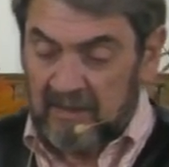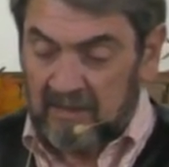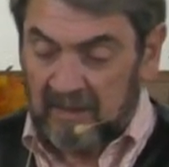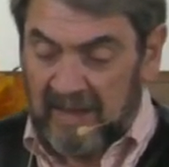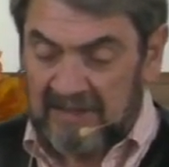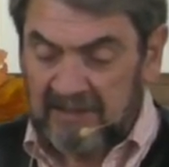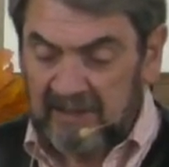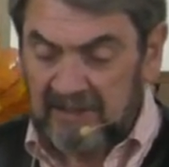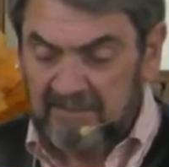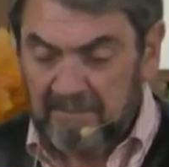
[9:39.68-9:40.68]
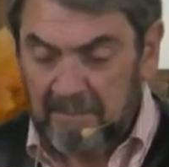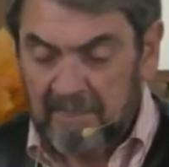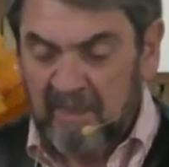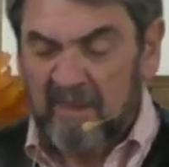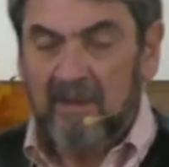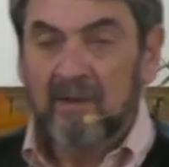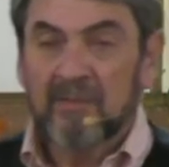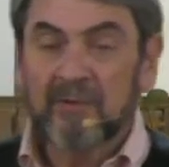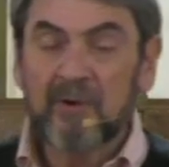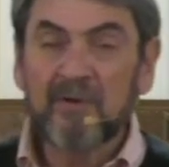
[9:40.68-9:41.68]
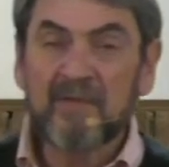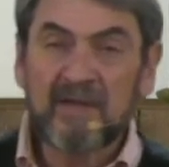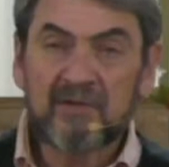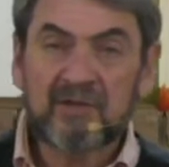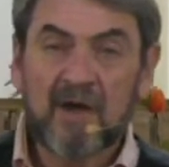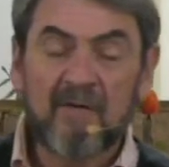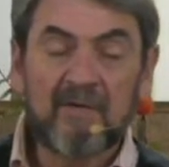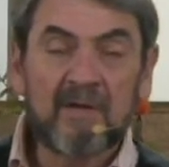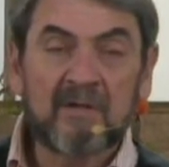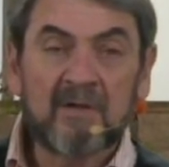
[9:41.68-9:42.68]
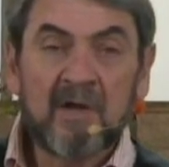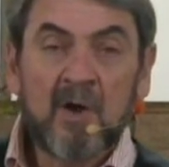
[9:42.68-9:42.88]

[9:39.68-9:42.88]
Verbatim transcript: Lastly, through this covenant,